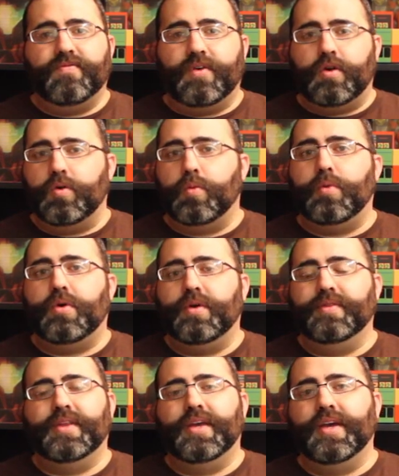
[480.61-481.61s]

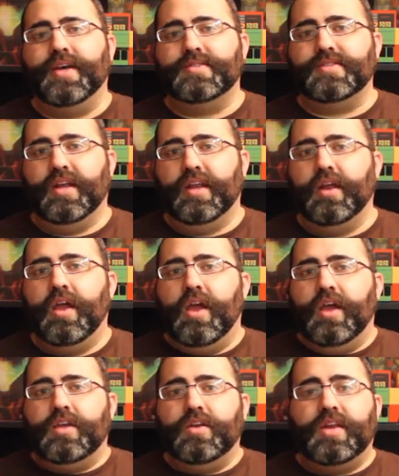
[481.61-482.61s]
vulnerable in this, and
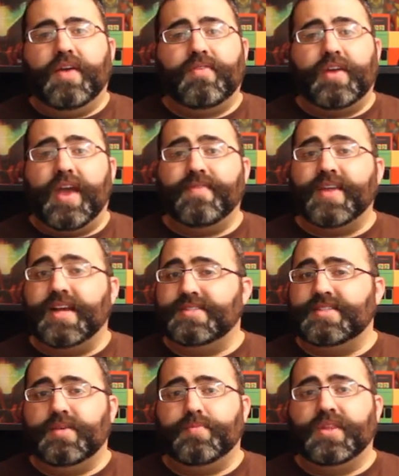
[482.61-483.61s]
you definitely have that
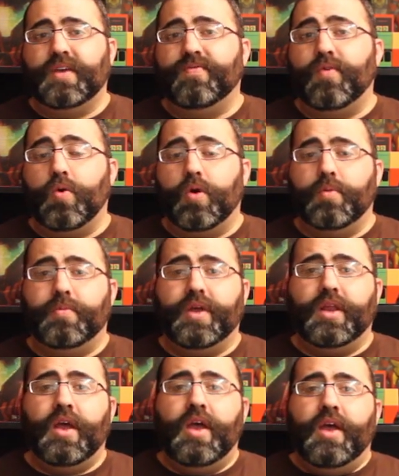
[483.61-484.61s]
sympathy for her.
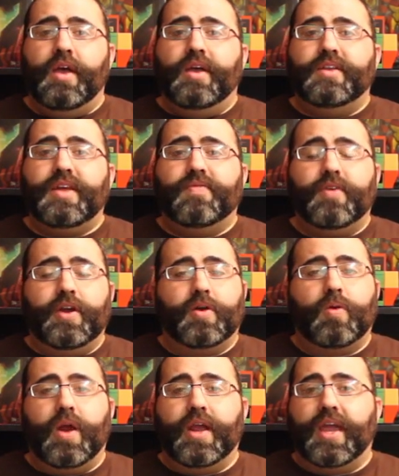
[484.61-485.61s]
But definitely
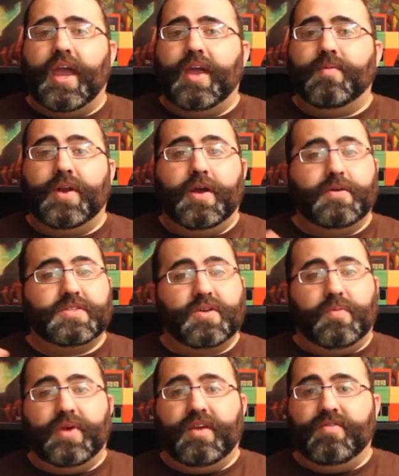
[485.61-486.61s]
a great game. I know it's
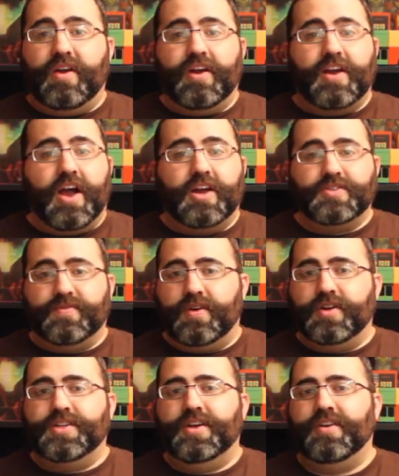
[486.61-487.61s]
going to be very
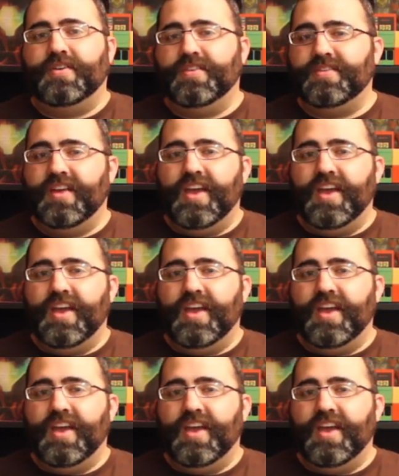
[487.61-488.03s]
controversial